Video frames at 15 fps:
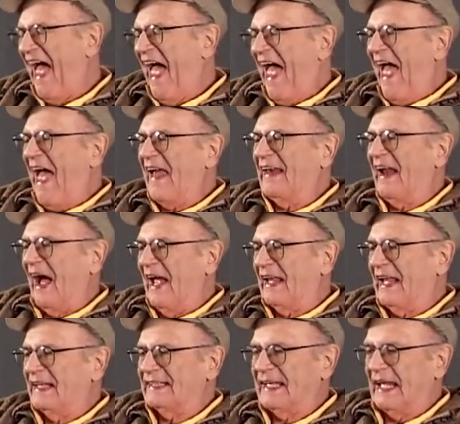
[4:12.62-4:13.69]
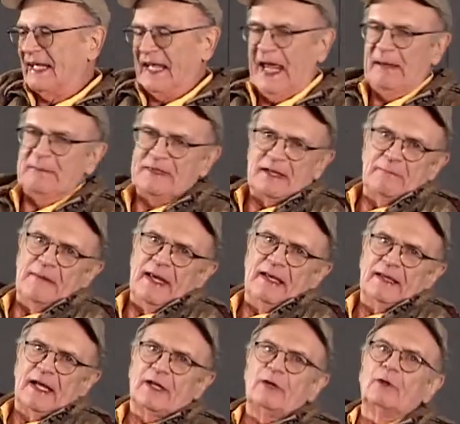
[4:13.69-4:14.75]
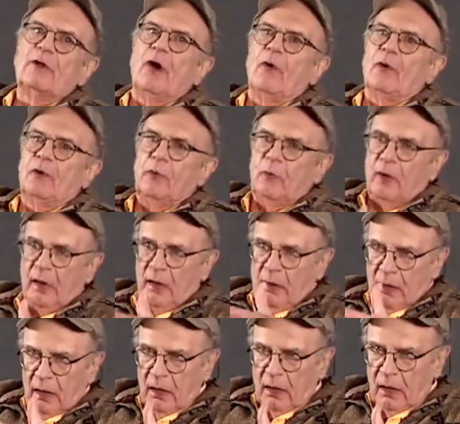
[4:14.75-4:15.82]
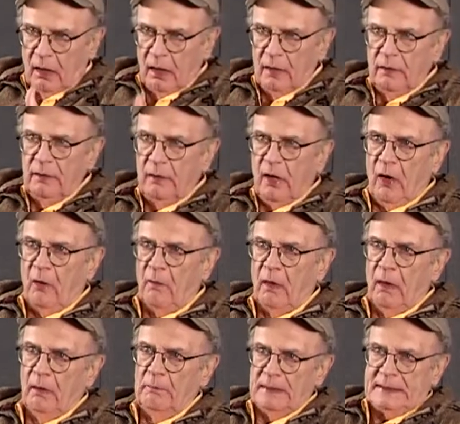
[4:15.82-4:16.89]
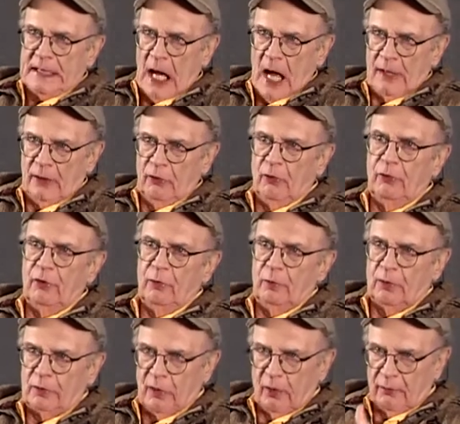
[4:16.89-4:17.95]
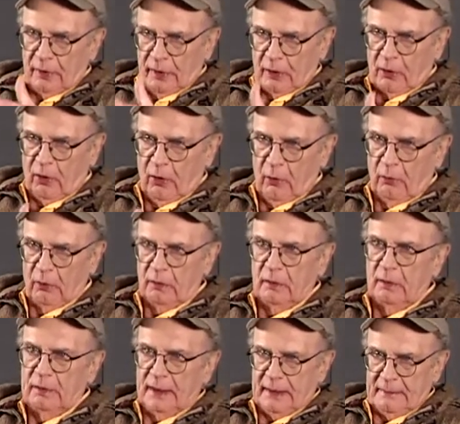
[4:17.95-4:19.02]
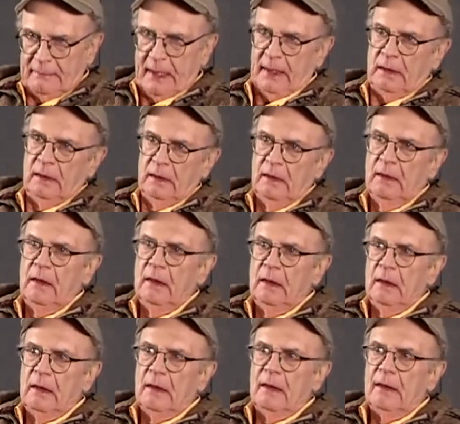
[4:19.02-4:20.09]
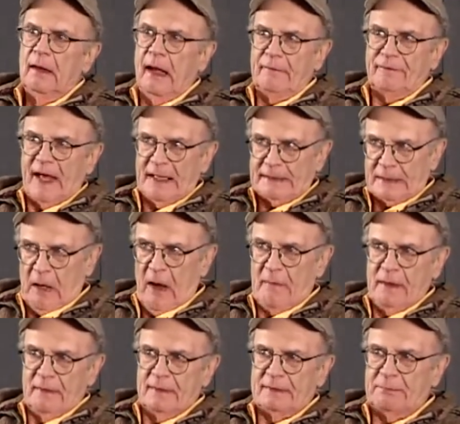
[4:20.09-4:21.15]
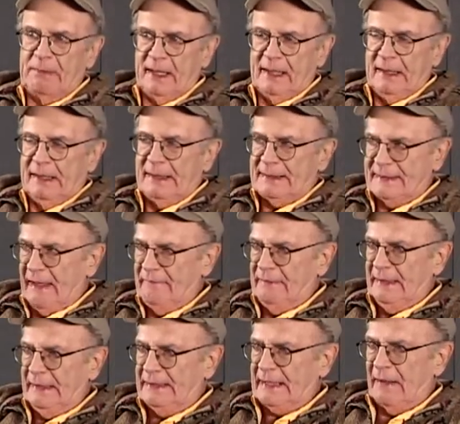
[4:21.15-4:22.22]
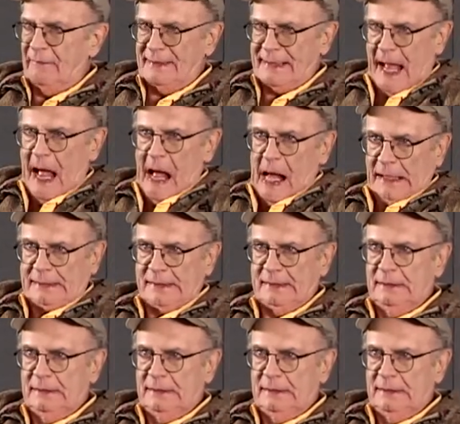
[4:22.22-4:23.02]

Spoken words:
and I guess they came to me like you'd go to, you know, Madonna, or you would go to Nicole Kidman. At that time in the beginning 70s, I was hot.